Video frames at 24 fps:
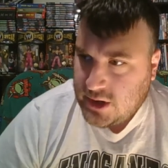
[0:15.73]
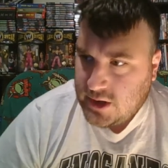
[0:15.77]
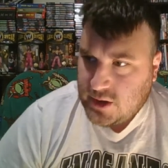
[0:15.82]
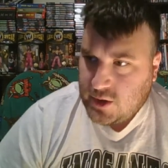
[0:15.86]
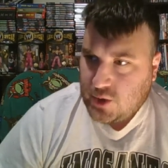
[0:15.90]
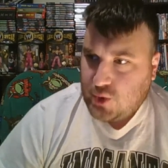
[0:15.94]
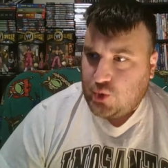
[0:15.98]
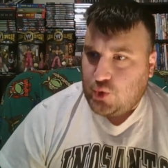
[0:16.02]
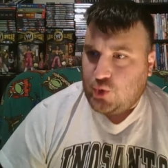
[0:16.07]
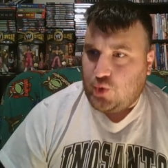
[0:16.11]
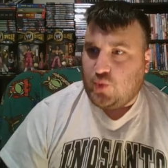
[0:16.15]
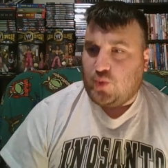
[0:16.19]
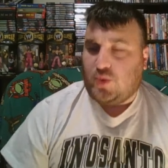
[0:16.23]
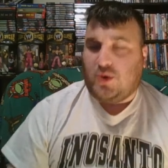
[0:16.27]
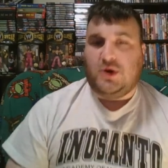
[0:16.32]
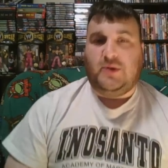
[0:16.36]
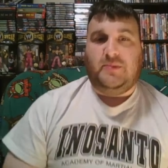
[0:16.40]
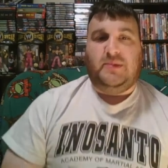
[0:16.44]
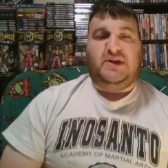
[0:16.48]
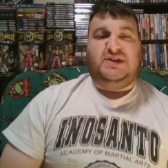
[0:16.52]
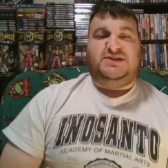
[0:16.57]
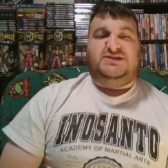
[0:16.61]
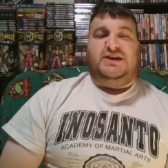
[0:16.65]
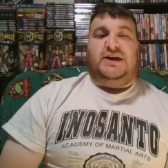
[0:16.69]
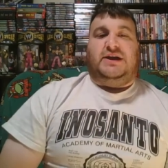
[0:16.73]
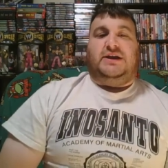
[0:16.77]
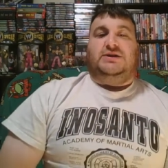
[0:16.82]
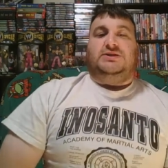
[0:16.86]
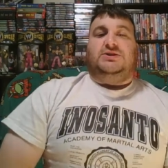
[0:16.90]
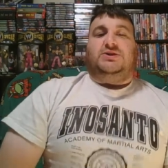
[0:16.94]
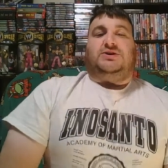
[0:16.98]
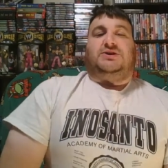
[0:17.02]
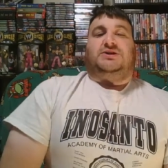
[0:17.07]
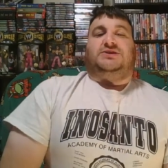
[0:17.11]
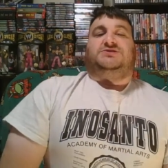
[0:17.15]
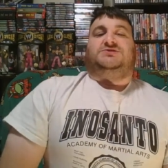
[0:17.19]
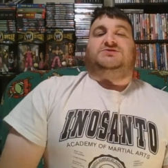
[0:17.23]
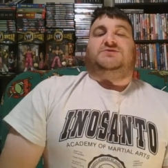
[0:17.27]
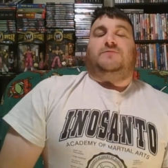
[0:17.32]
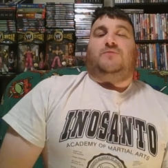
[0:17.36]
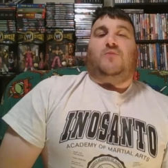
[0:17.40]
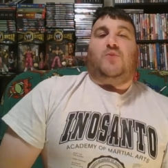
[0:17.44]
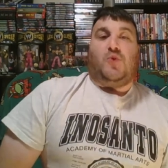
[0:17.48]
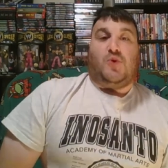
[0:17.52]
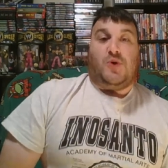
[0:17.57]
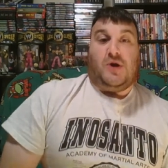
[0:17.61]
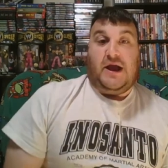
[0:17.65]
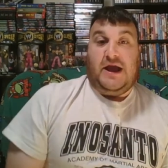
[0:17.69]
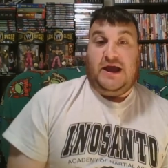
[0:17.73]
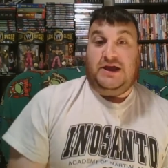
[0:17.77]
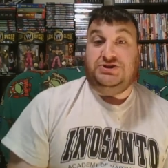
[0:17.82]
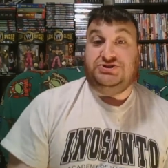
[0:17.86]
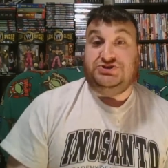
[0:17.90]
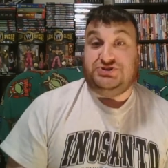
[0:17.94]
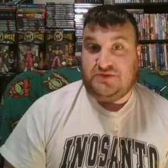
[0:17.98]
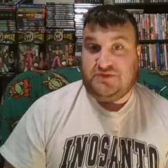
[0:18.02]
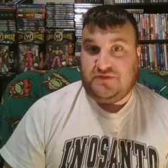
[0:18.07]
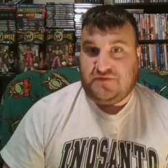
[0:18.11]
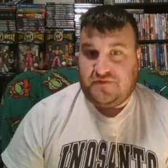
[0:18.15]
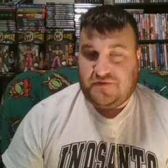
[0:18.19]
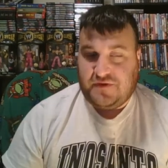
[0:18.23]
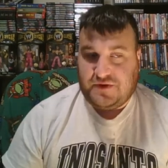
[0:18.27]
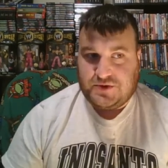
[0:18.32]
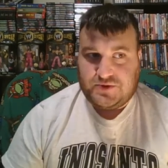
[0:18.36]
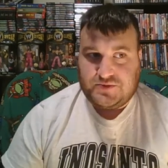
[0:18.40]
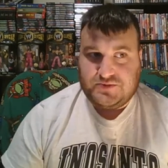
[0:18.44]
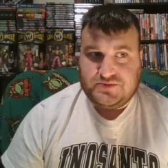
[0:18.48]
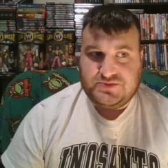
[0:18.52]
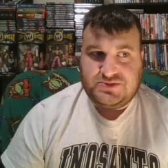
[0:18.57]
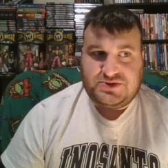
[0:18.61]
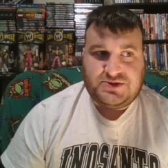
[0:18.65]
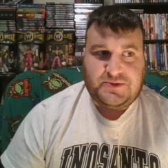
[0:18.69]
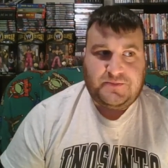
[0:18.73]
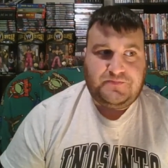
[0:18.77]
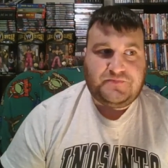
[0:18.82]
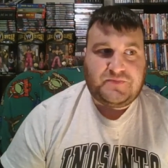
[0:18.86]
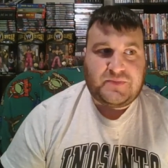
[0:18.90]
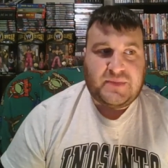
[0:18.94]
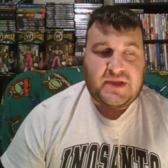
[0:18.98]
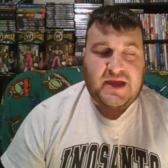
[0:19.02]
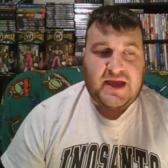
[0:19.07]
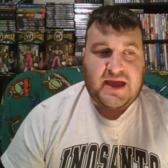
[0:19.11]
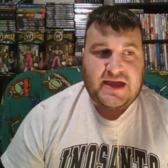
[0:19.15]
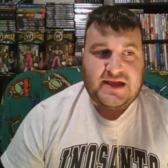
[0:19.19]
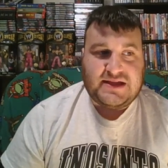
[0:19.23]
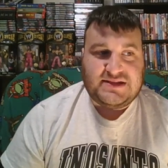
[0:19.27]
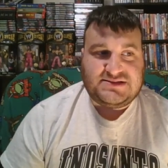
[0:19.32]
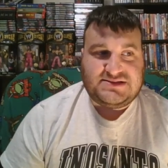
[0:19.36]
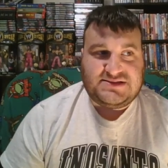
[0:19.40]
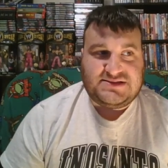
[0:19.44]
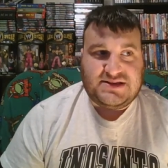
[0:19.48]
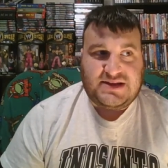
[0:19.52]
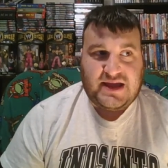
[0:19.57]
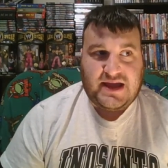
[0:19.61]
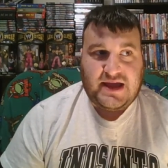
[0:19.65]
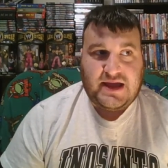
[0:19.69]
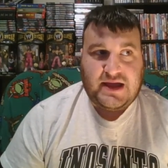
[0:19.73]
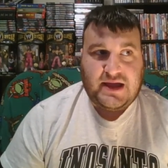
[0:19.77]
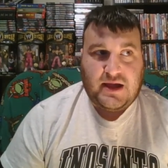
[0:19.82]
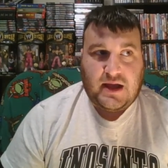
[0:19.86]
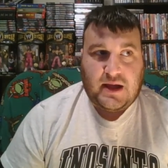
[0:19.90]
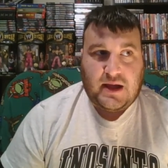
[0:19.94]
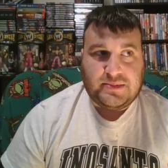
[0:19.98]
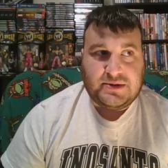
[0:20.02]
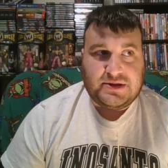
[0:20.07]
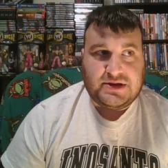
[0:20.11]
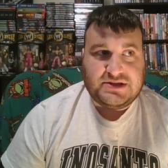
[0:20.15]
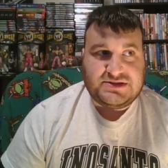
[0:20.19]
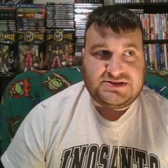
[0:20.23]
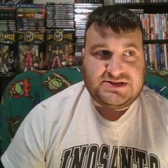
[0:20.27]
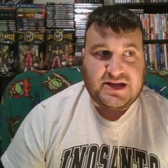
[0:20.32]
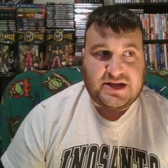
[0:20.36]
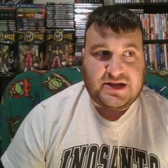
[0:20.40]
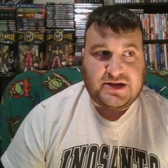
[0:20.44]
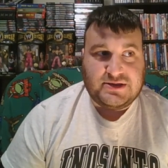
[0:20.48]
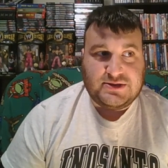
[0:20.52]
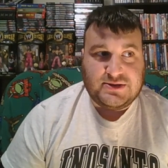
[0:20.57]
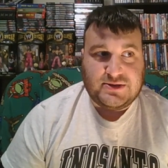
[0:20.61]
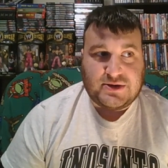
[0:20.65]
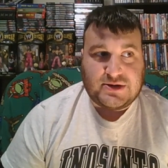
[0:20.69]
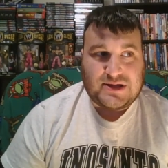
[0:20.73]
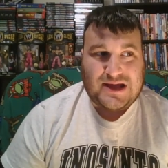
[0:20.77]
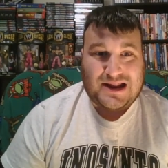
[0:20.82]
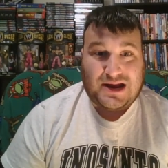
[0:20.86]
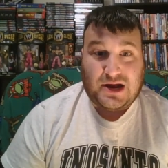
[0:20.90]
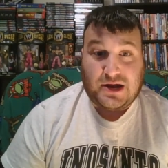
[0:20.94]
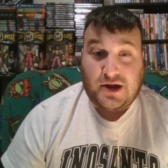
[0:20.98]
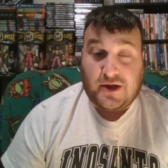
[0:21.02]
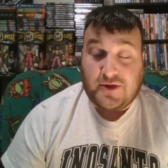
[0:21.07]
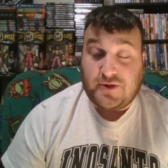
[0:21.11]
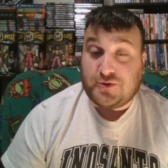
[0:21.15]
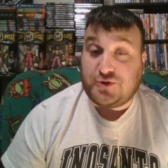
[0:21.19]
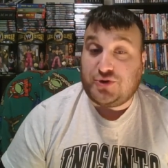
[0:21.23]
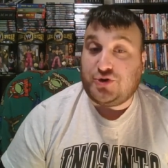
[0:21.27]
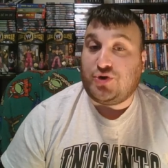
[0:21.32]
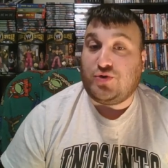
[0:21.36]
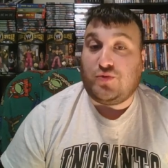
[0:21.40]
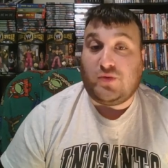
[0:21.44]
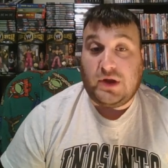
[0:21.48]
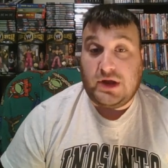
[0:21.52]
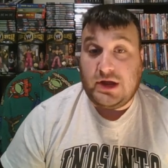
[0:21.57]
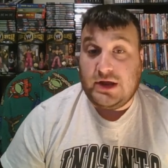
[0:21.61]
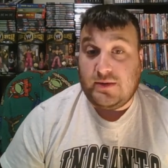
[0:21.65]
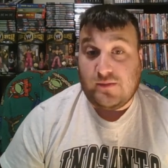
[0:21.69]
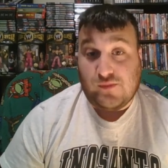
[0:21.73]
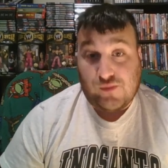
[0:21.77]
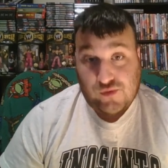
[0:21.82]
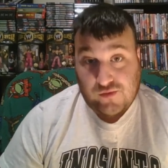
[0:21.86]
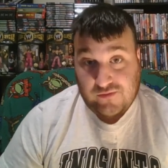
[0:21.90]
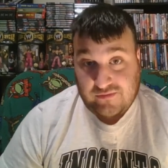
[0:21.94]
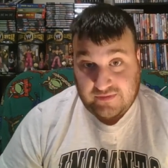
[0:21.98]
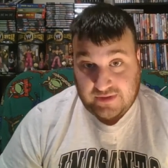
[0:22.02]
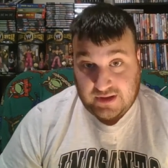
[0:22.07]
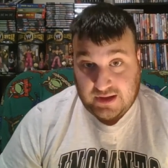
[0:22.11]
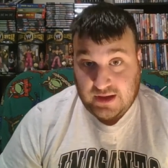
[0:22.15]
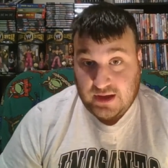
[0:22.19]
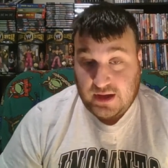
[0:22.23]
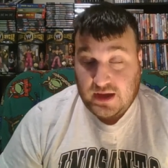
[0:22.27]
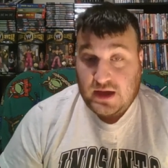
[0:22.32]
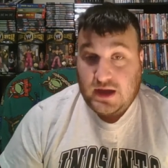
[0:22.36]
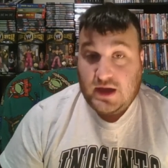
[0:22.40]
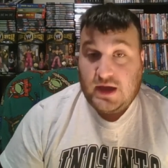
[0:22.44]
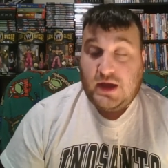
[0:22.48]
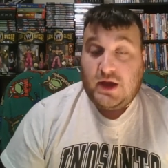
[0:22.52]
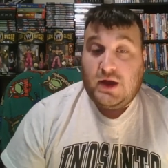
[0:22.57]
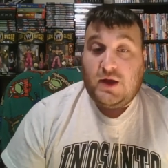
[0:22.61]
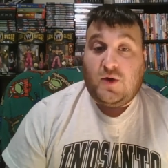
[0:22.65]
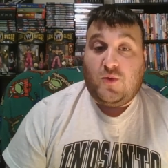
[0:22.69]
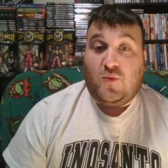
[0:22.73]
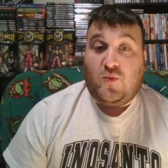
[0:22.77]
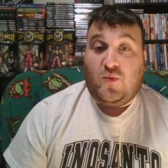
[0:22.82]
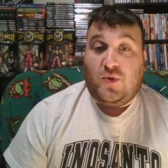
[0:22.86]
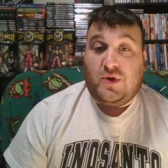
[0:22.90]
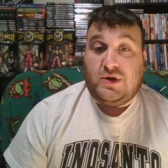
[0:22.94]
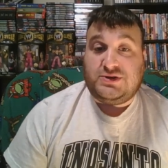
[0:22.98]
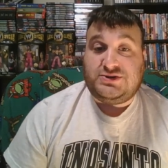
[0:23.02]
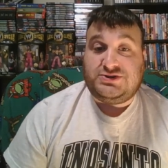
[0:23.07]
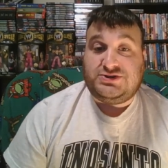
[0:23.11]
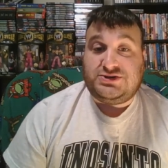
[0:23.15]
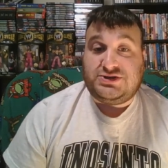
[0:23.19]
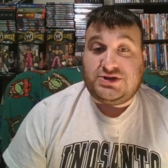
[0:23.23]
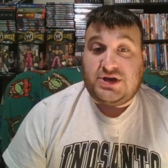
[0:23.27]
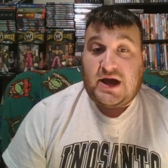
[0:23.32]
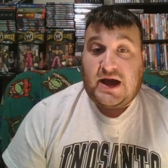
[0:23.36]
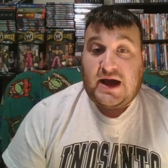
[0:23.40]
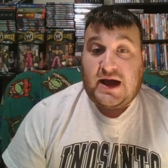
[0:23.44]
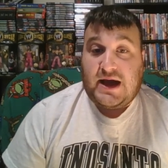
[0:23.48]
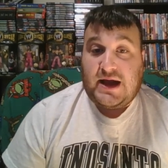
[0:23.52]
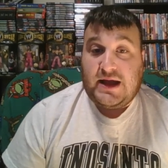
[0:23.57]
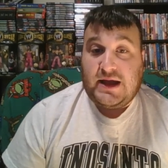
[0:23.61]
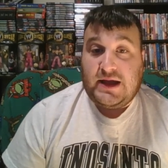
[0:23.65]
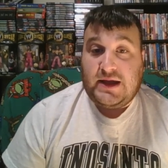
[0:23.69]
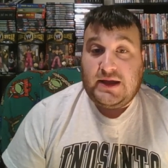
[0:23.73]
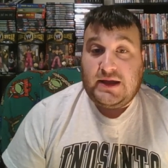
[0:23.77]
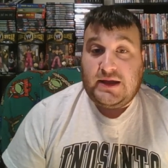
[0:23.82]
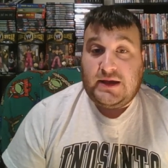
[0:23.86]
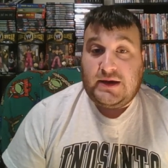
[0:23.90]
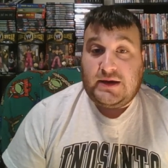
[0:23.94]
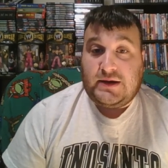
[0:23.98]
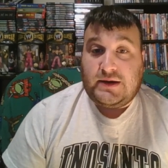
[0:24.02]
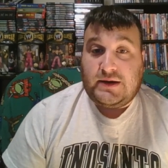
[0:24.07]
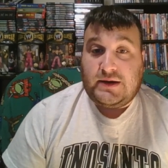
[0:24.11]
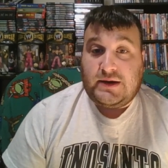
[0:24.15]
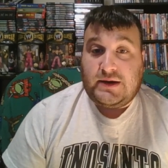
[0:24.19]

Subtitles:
who wanted me to take a look at some more Asian films. And today I'm going to take a look at another Korean movie, which I